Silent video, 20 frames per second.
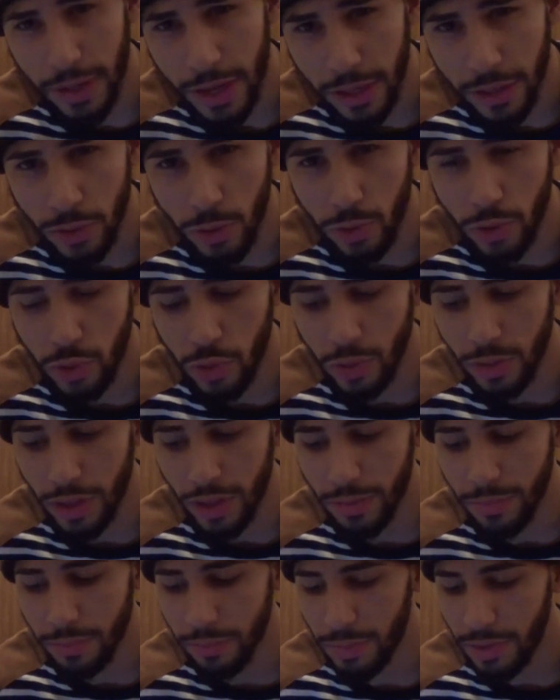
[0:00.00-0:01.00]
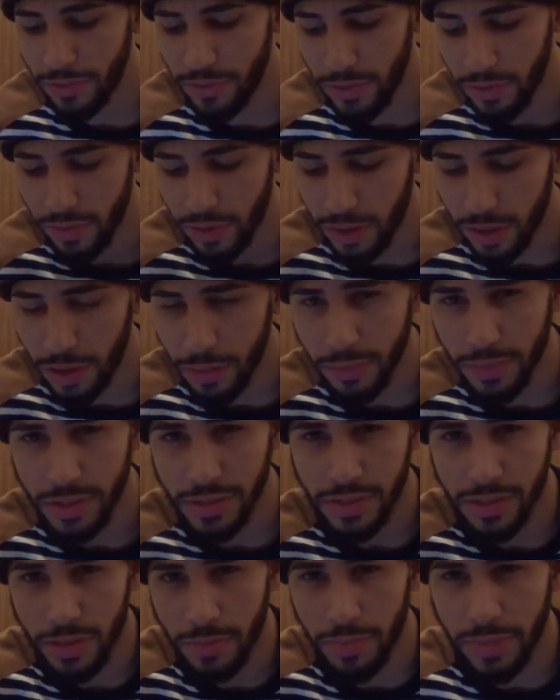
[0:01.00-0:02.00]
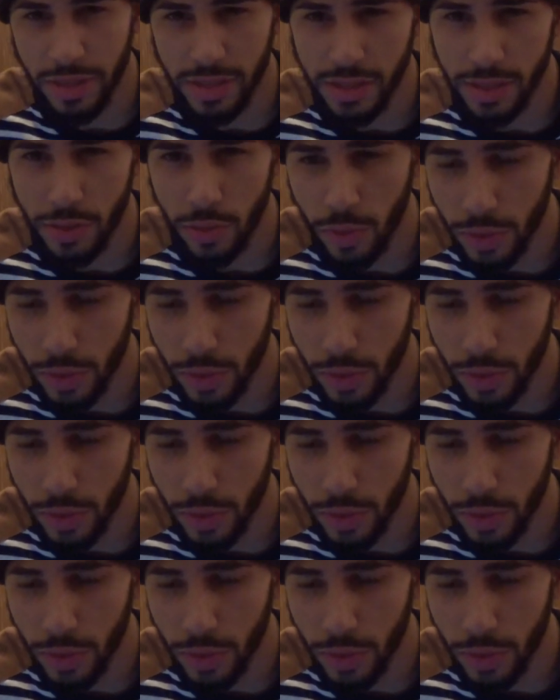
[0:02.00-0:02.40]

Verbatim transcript: I do chew gum. My favorite gum is the minty